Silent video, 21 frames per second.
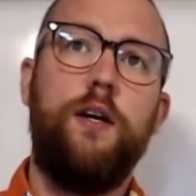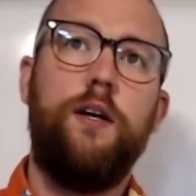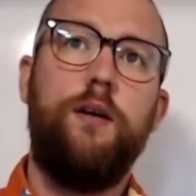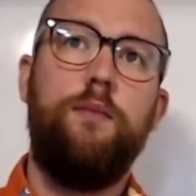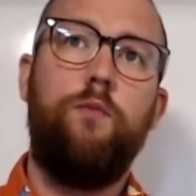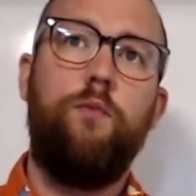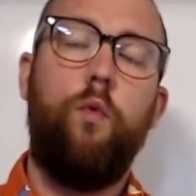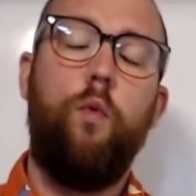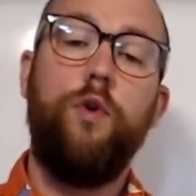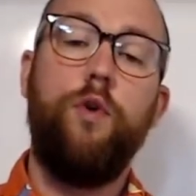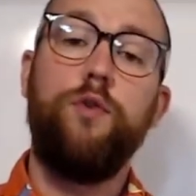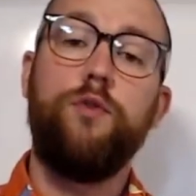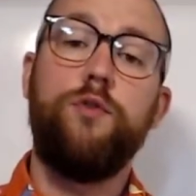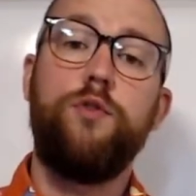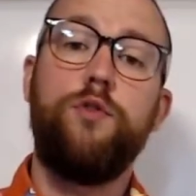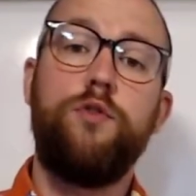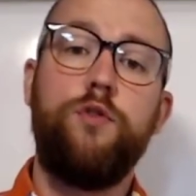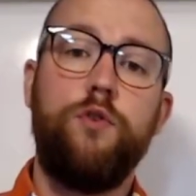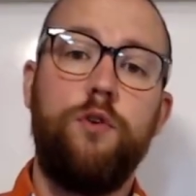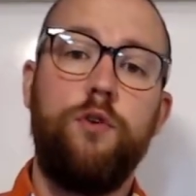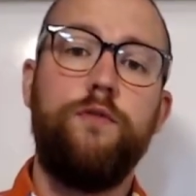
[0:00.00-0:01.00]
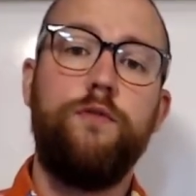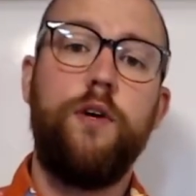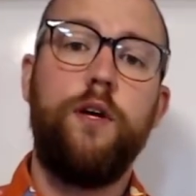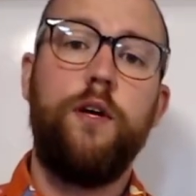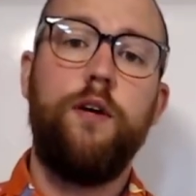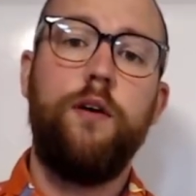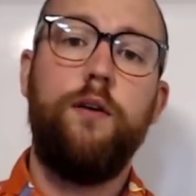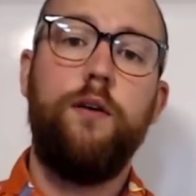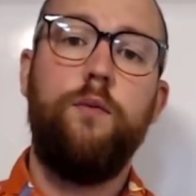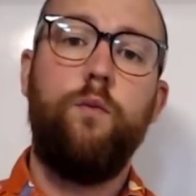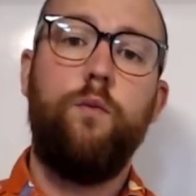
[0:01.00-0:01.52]
when you're
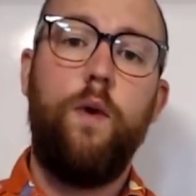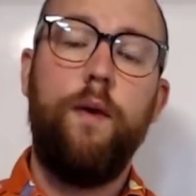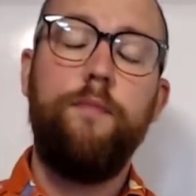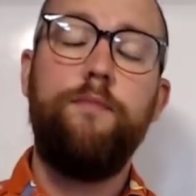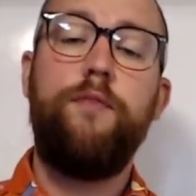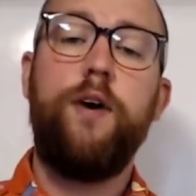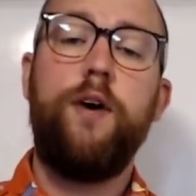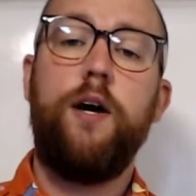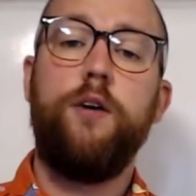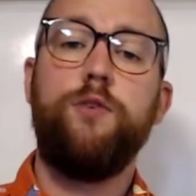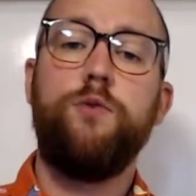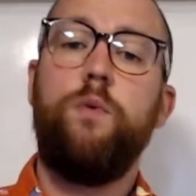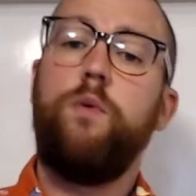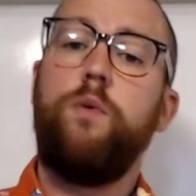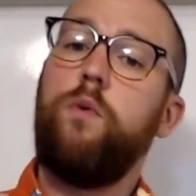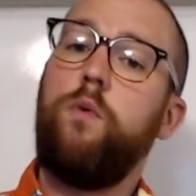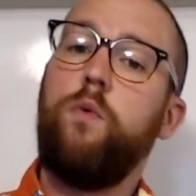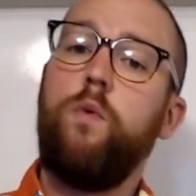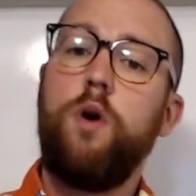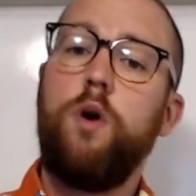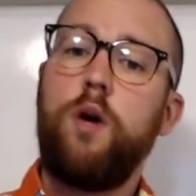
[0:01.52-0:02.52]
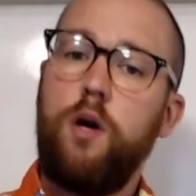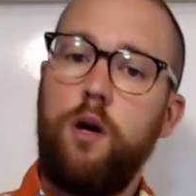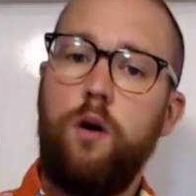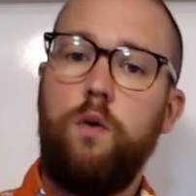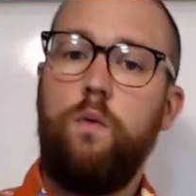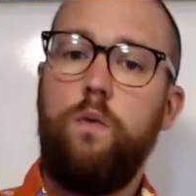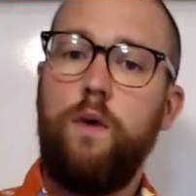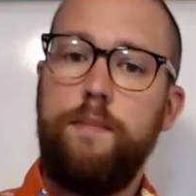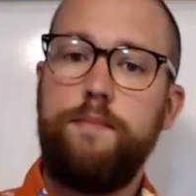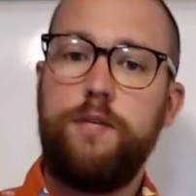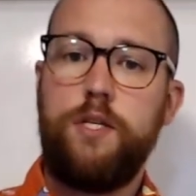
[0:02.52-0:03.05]
serving web files or when we're working on a
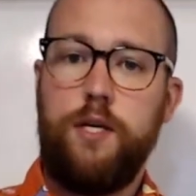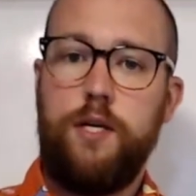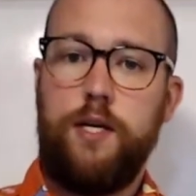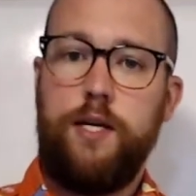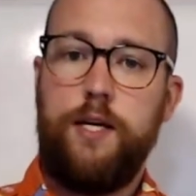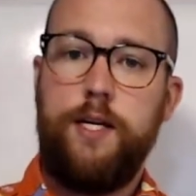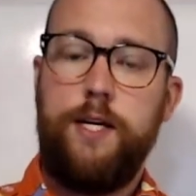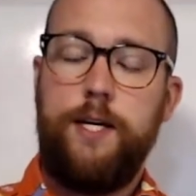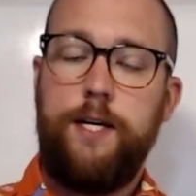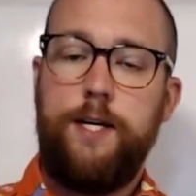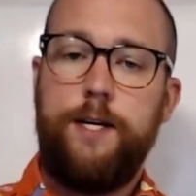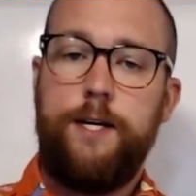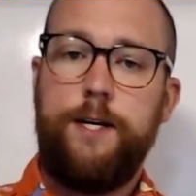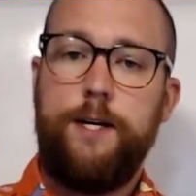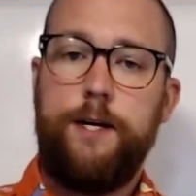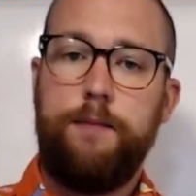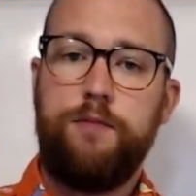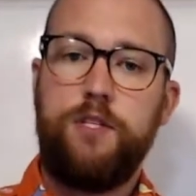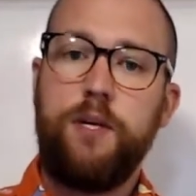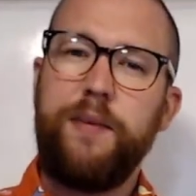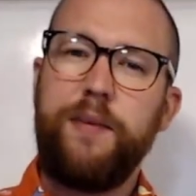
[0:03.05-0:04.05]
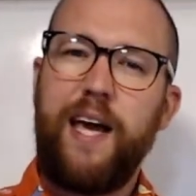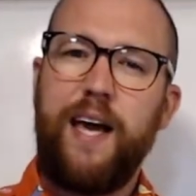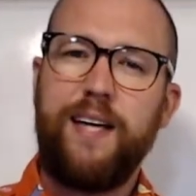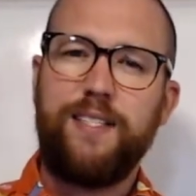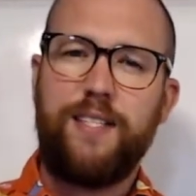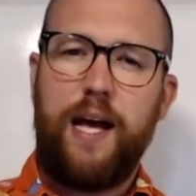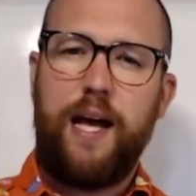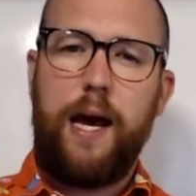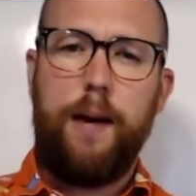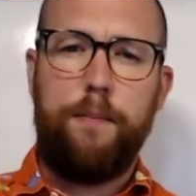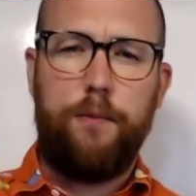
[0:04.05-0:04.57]
website, something has
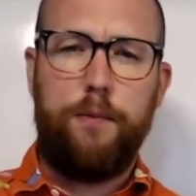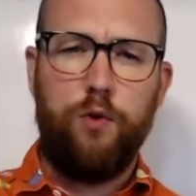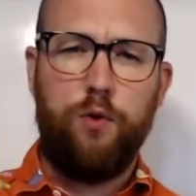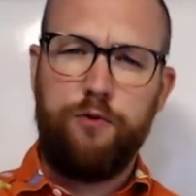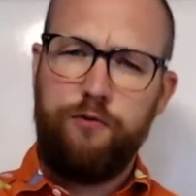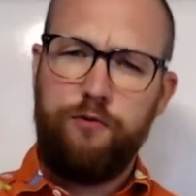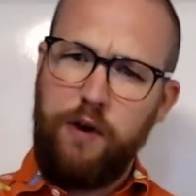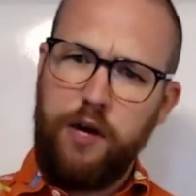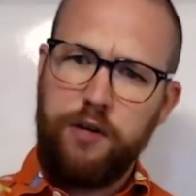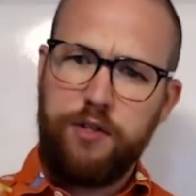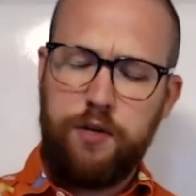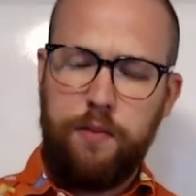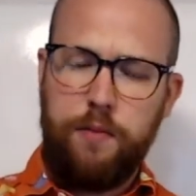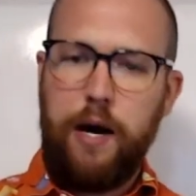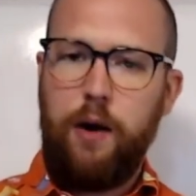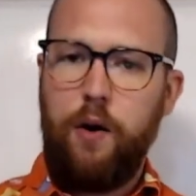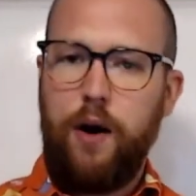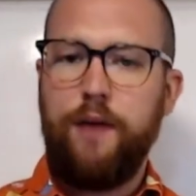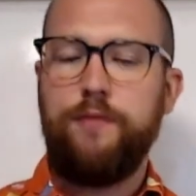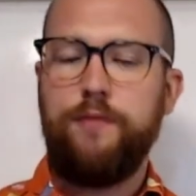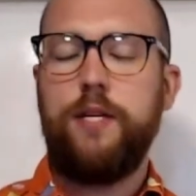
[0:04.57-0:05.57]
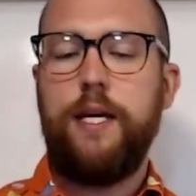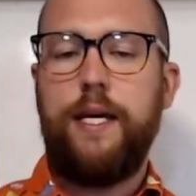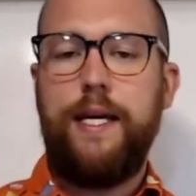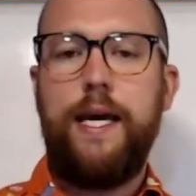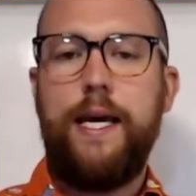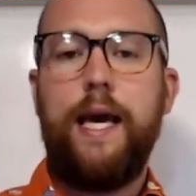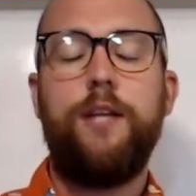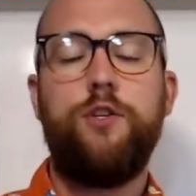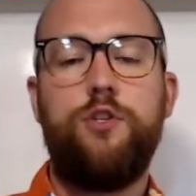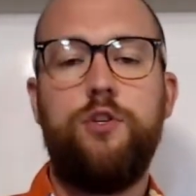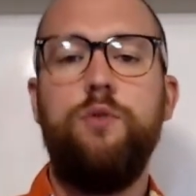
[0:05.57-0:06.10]
to happen. Those files somehow have to
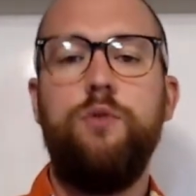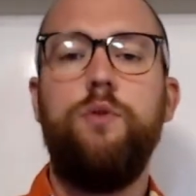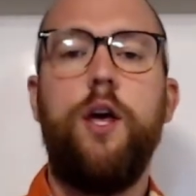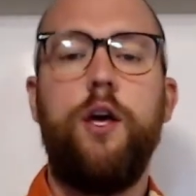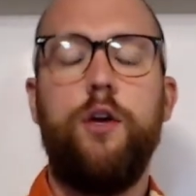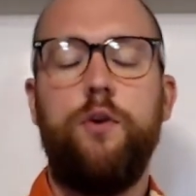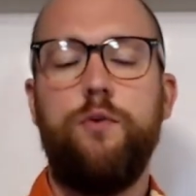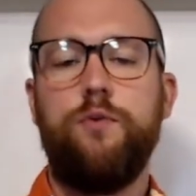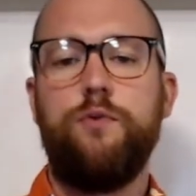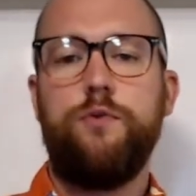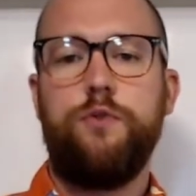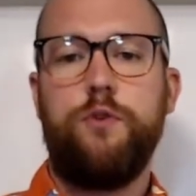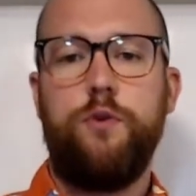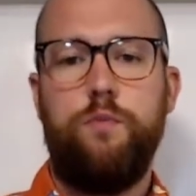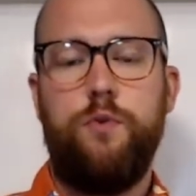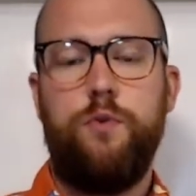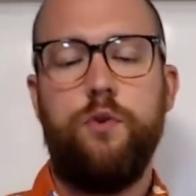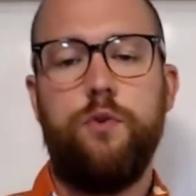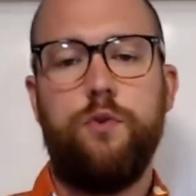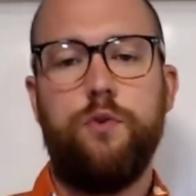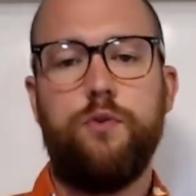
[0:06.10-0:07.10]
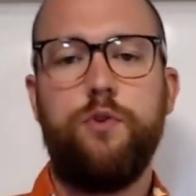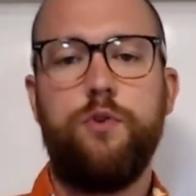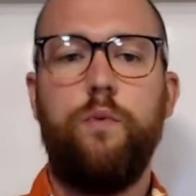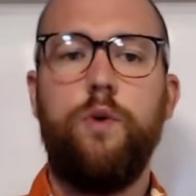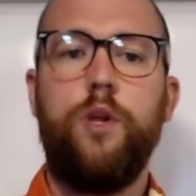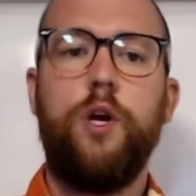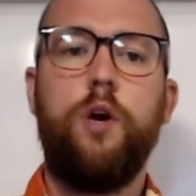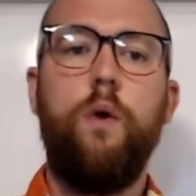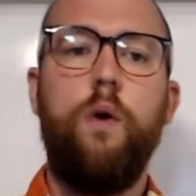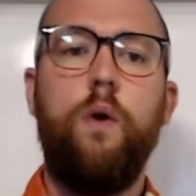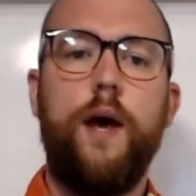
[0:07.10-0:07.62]
get to that user's computer. So when
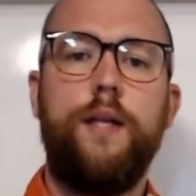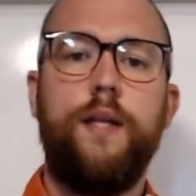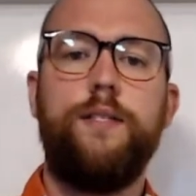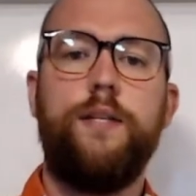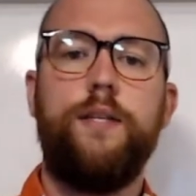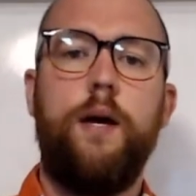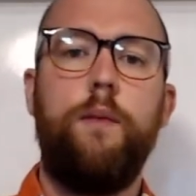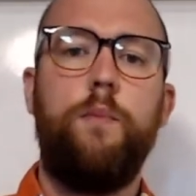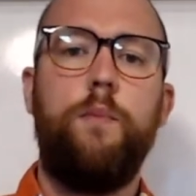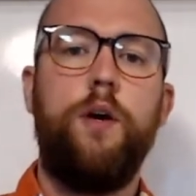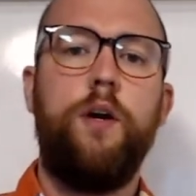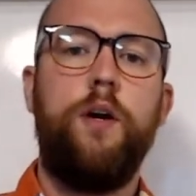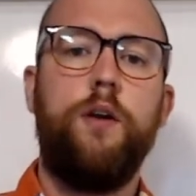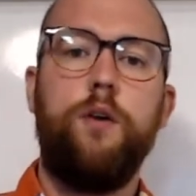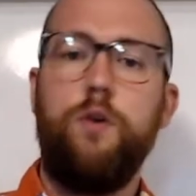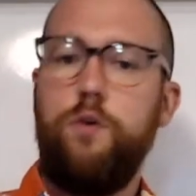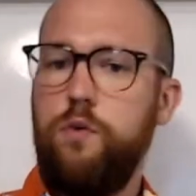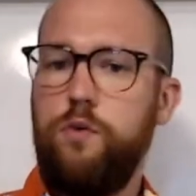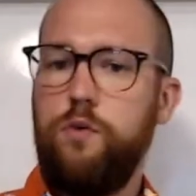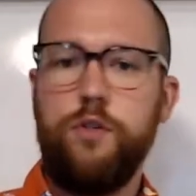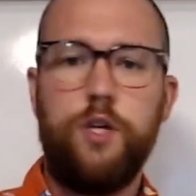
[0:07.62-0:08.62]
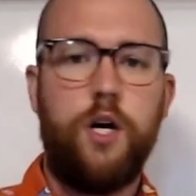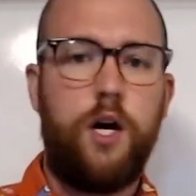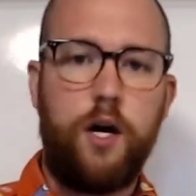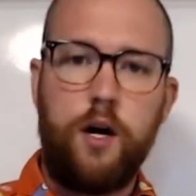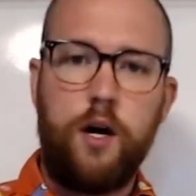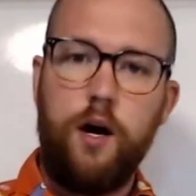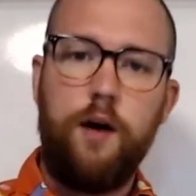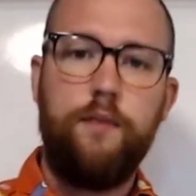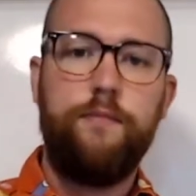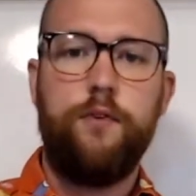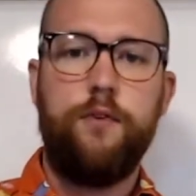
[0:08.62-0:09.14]
they go ahead and type in
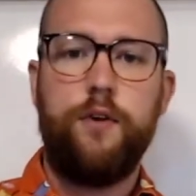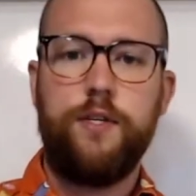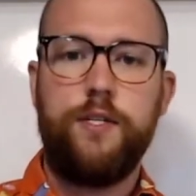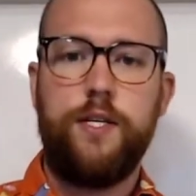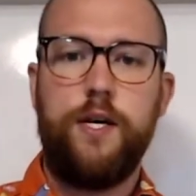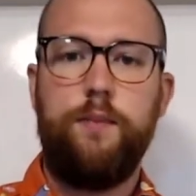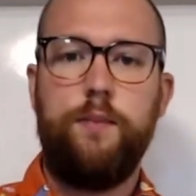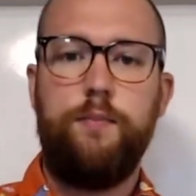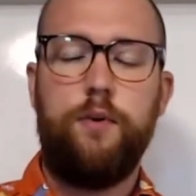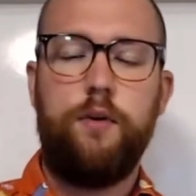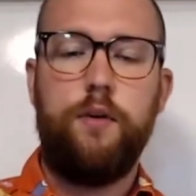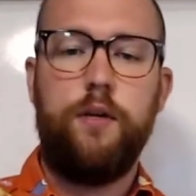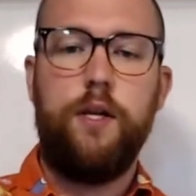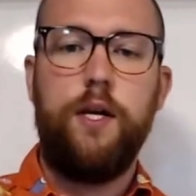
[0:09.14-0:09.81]
google.com, for example,